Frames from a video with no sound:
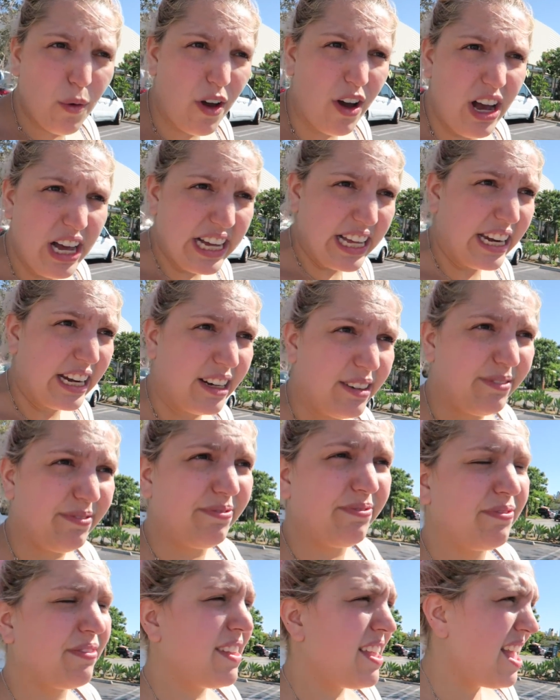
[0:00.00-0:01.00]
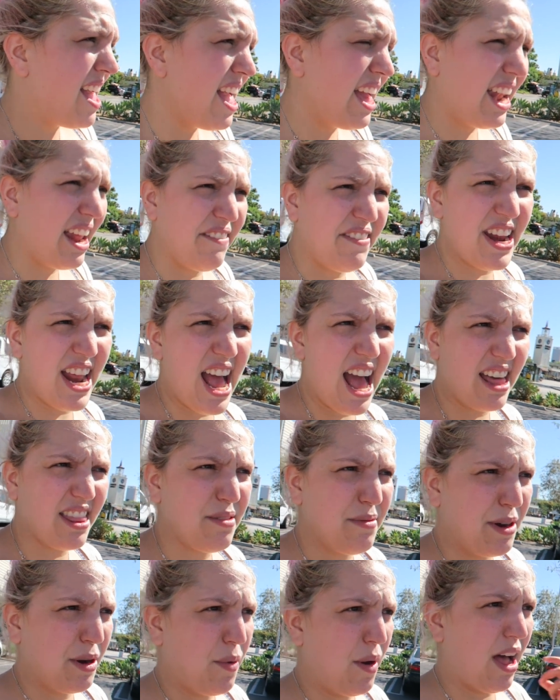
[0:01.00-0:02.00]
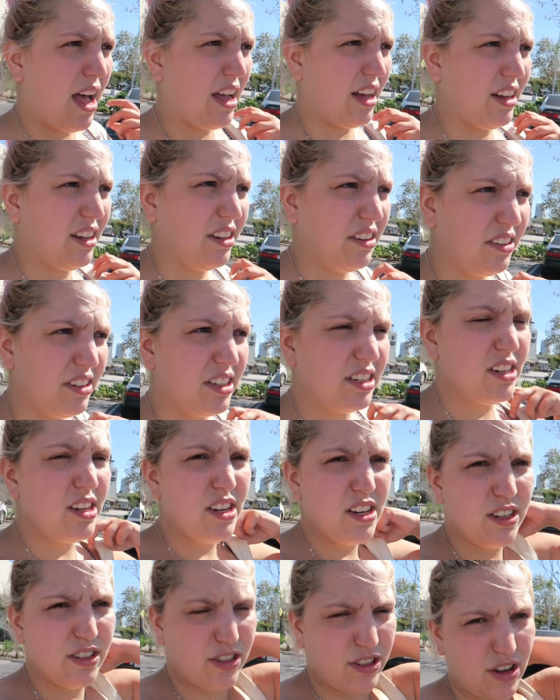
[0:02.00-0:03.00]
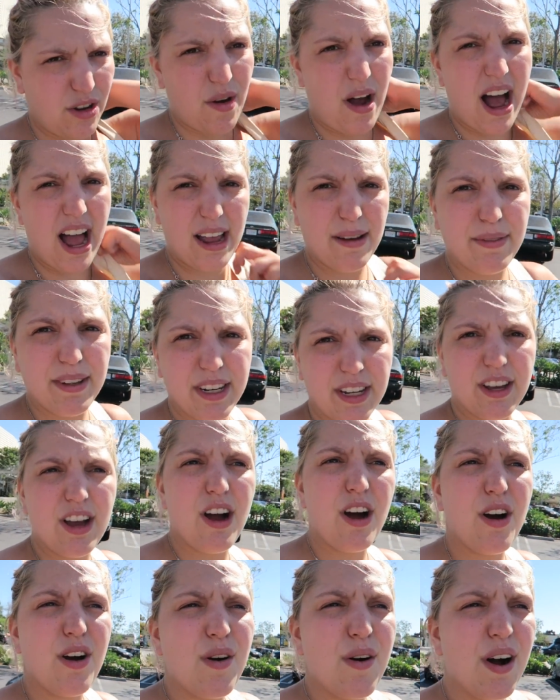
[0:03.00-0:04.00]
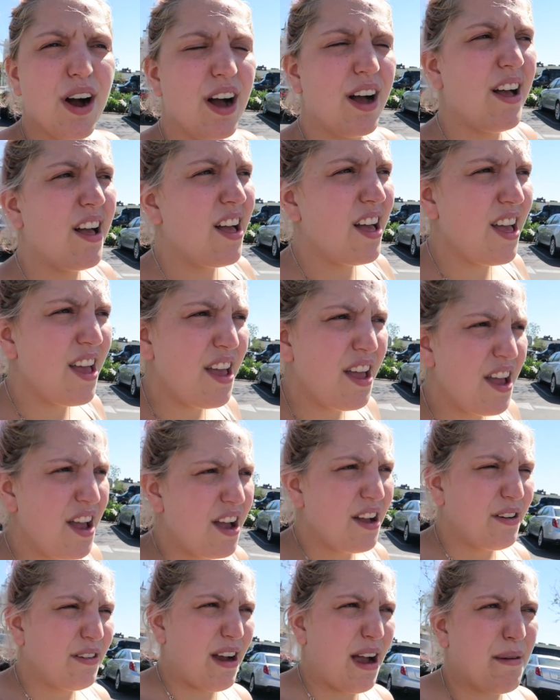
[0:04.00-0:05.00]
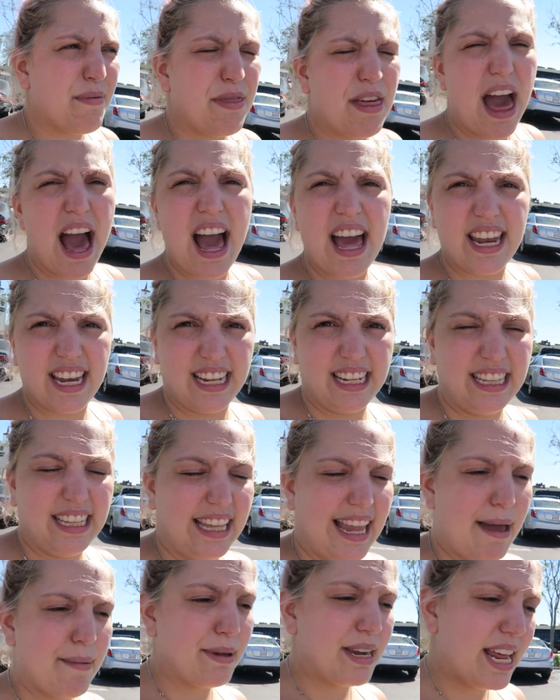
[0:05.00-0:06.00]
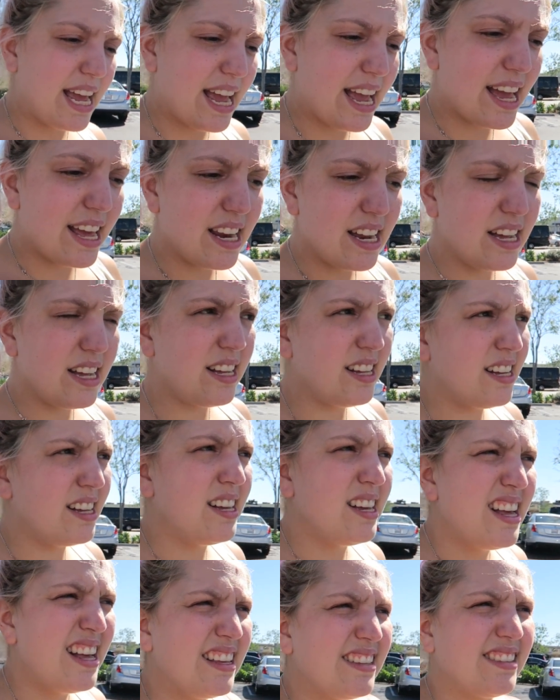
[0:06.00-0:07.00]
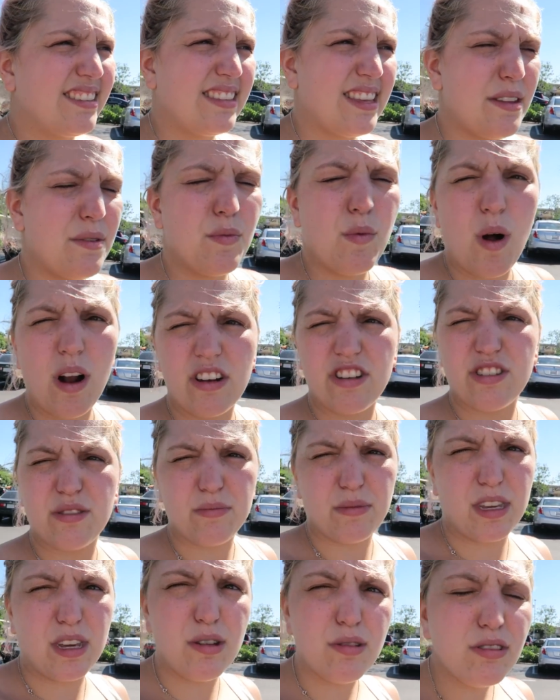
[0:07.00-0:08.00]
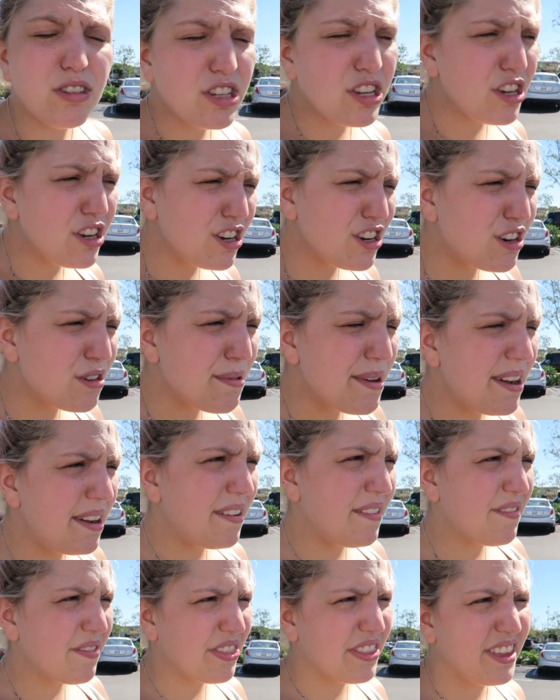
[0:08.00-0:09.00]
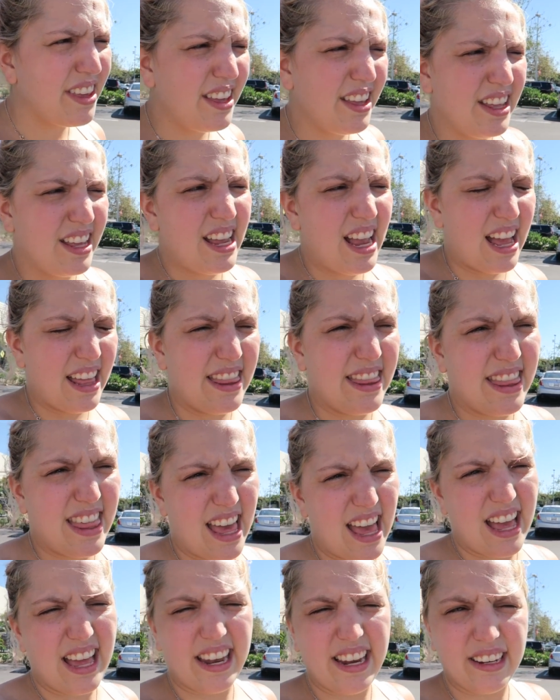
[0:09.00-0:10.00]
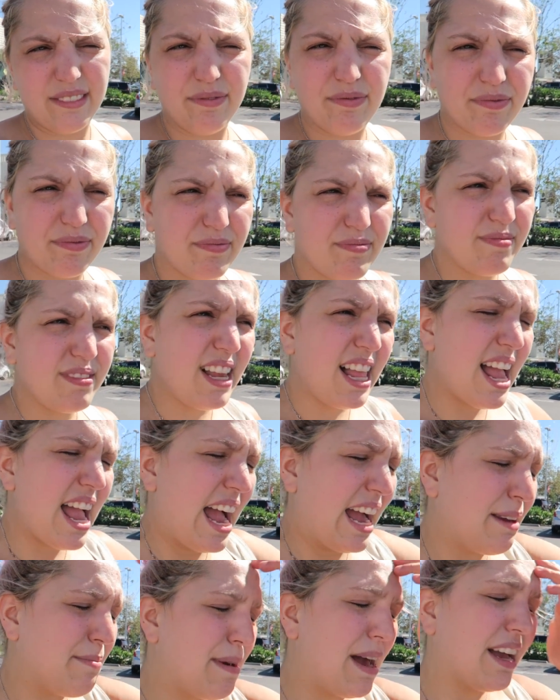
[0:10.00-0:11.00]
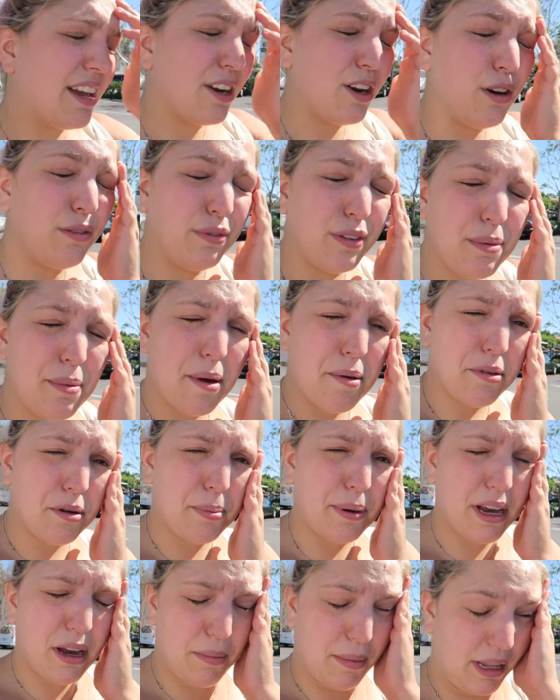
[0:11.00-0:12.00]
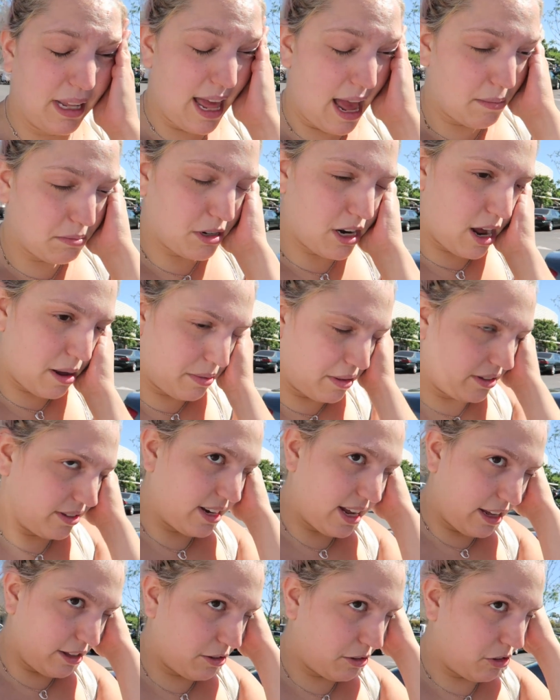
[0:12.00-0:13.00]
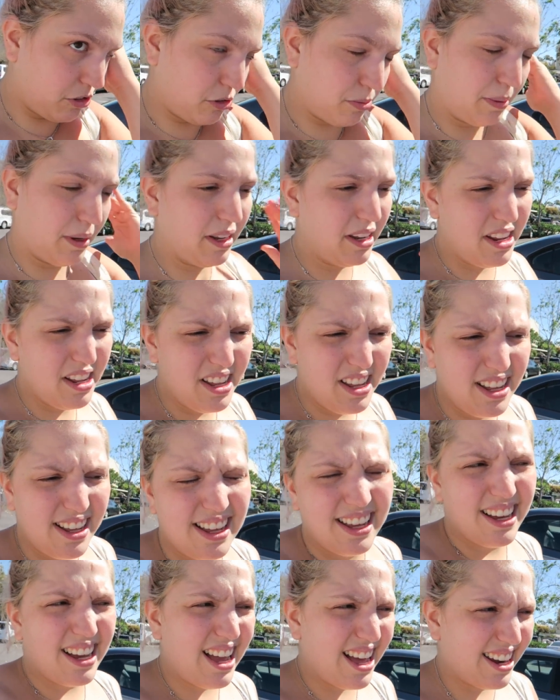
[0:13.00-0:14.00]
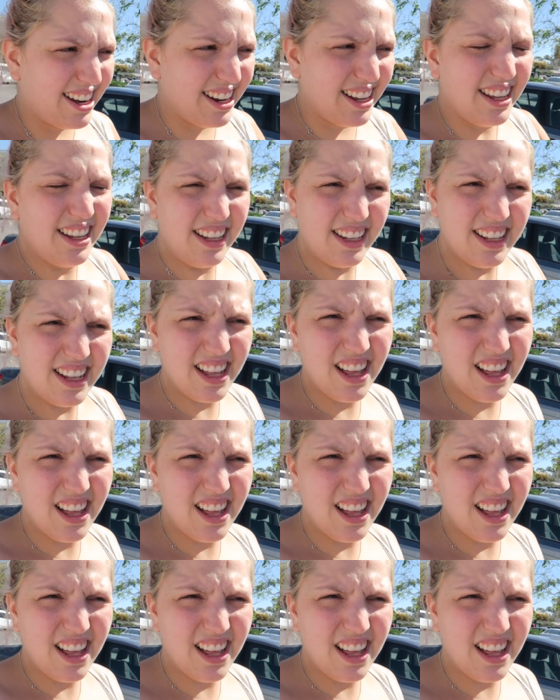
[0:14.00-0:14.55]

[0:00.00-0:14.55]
good. I haven't had them in a while. So I'm gonna go grab that lemonade, sit and watch some YouTube, and then head back and hopefully be able to pick up my laptop. This day it's just been kinda